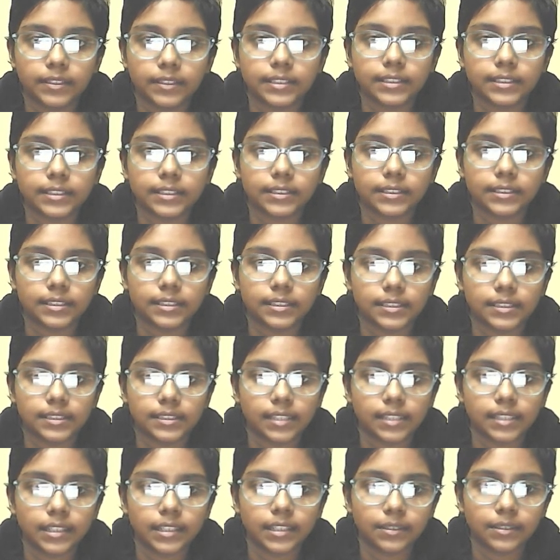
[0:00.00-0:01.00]
c
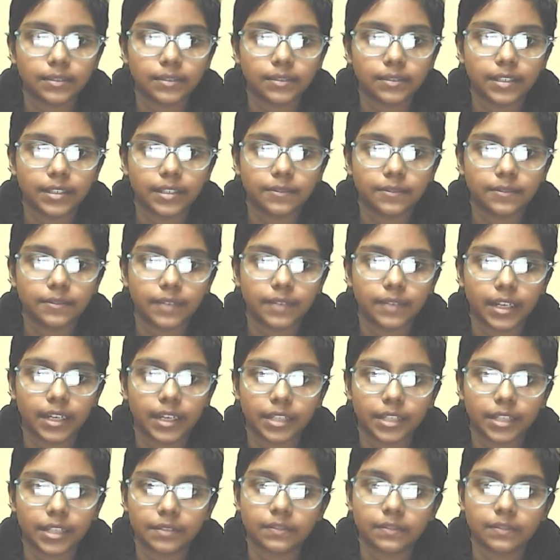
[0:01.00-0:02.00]
into d5,
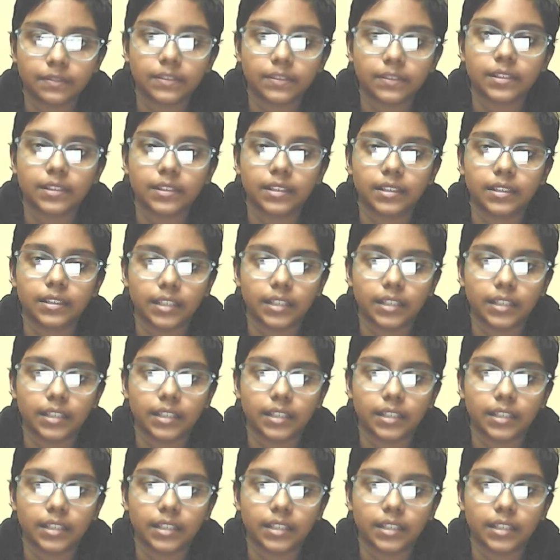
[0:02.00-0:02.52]
e